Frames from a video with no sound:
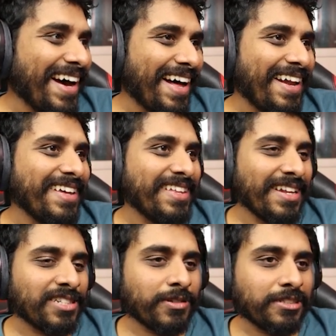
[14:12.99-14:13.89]
I like it.
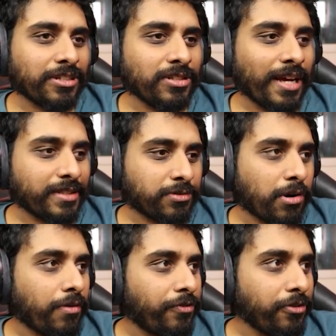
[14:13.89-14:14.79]
I just wish you can
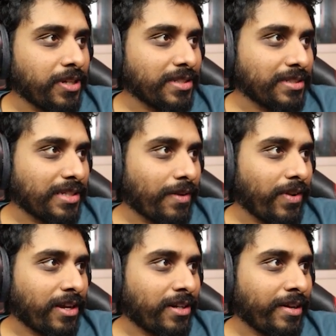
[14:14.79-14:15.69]
scroll through these instead of
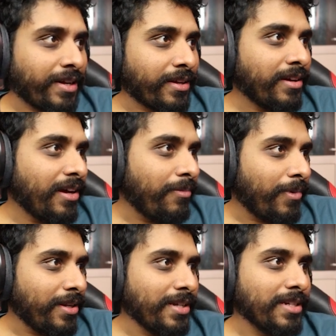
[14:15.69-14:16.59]
clicking.
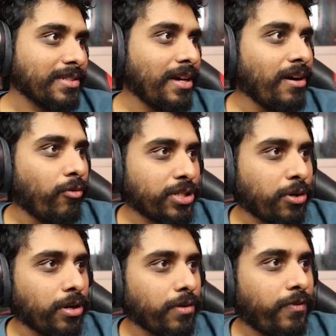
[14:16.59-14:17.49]
My days. What do you
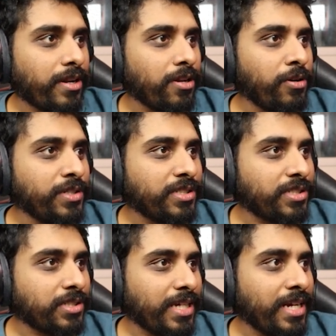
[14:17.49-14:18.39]
call a defender who is
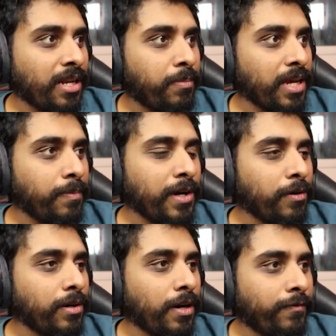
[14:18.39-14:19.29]
just eating a big
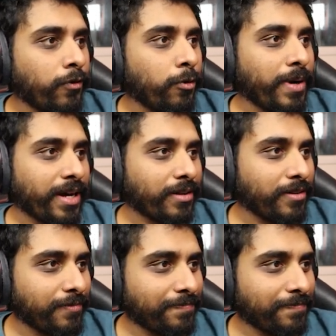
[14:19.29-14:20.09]
meal? A fullback.